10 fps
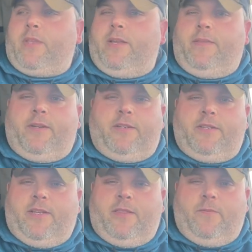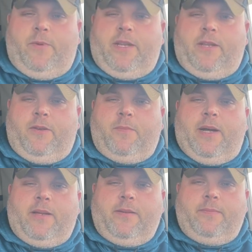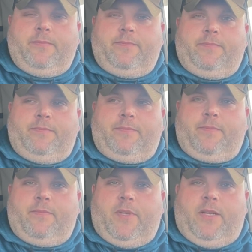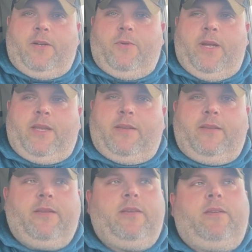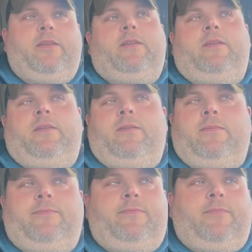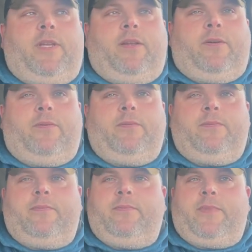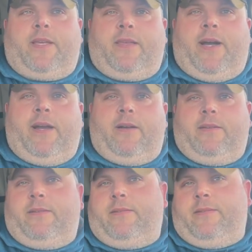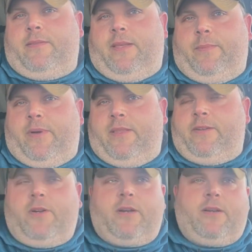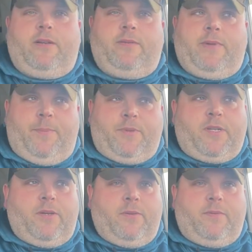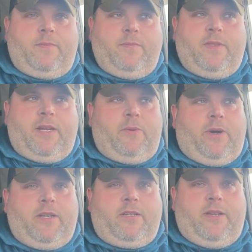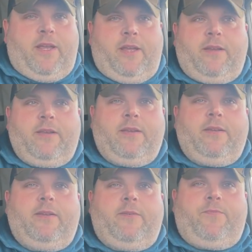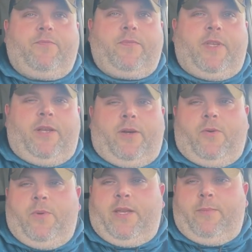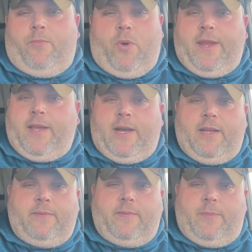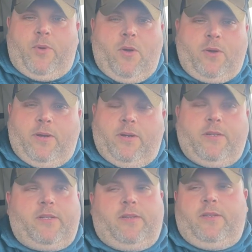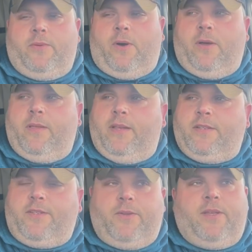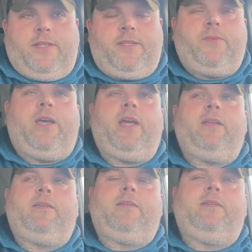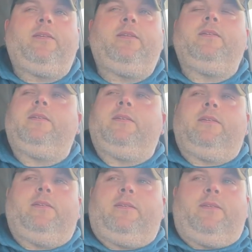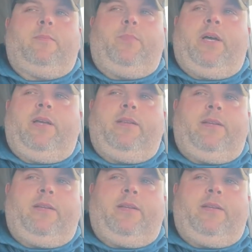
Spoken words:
and there's just nothing we can do about it. We can, like the guy on the Mother Trucker episode that I watched today, we can boycott the brokers and do all this, do that. But